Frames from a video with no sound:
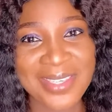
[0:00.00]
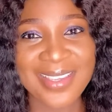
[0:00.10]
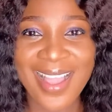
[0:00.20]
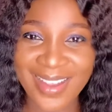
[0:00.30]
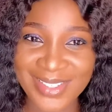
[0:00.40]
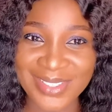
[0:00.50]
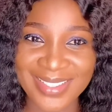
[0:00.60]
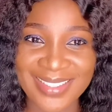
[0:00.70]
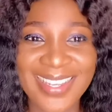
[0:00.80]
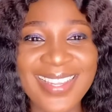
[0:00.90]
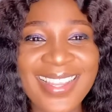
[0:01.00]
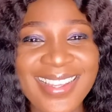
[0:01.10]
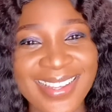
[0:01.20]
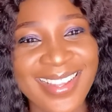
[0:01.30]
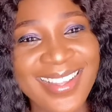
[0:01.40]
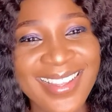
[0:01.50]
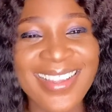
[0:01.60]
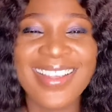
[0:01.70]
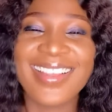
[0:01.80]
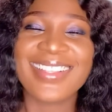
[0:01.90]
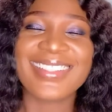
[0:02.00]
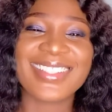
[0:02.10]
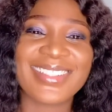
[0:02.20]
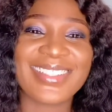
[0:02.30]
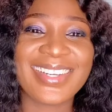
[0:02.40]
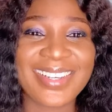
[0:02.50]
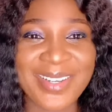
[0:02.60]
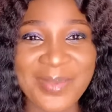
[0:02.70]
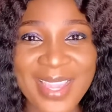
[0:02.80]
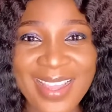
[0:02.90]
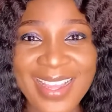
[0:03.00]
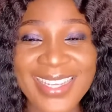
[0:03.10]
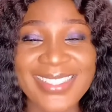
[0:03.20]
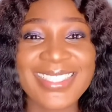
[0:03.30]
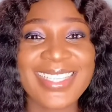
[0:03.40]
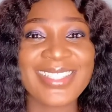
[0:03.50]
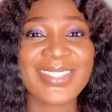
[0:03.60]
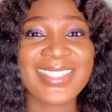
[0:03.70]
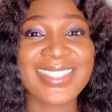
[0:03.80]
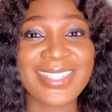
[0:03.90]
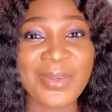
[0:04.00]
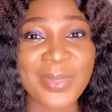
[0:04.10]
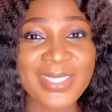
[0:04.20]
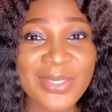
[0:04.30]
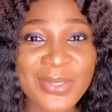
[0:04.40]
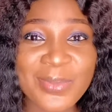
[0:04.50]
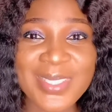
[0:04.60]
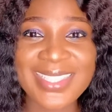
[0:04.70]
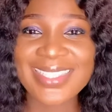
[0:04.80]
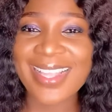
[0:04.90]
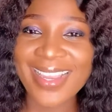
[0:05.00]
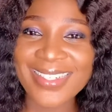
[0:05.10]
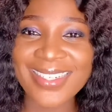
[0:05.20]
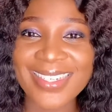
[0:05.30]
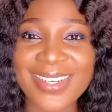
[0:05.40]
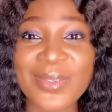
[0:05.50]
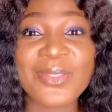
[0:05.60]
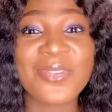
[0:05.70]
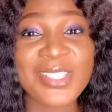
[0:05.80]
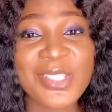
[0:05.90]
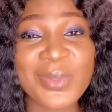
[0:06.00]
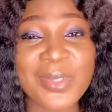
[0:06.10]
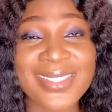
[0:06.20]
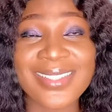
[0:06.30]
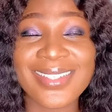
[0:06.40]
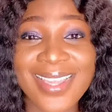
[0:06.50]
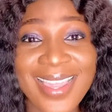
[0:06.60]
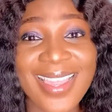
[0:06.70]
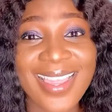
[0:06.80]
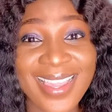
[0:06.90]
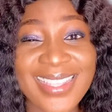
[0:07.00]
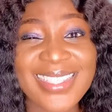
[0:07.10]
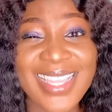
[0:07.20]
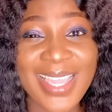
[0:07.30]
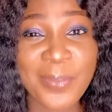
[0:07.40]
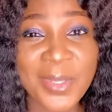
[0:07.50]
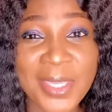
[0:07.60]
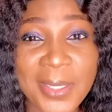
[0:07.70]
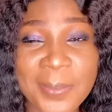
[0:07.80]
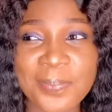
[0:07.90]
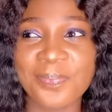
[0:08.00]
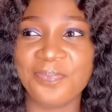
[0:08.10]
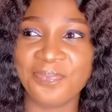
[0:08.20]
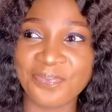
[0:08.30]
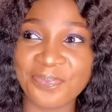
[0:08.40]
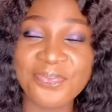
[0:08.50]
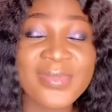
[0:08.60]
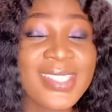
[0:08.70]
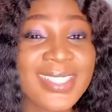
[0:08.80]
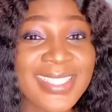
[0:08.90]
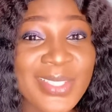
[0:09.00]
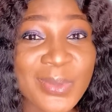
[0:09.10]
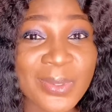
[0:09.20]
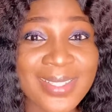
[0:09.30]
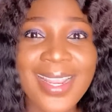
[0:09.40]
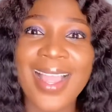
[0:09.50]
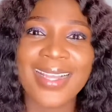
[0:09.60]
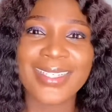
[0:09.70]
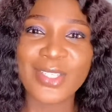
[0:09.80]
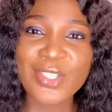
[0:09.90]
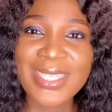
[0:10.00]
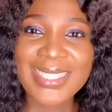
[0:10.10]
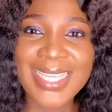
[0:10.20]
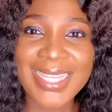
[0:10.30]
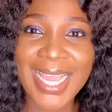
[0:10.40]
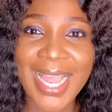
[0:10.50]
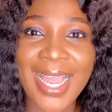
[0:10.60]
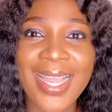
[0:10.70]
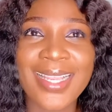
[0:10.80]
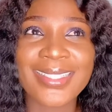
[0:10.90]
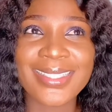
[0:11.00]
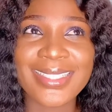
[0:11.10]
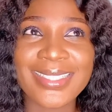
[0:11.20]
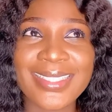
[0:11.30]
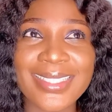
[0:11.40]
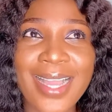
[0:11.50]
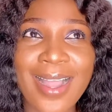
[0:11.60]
actually. So yeah, this takes us to the number two business idea that would fetch you money ASAP. This one, they usually say that the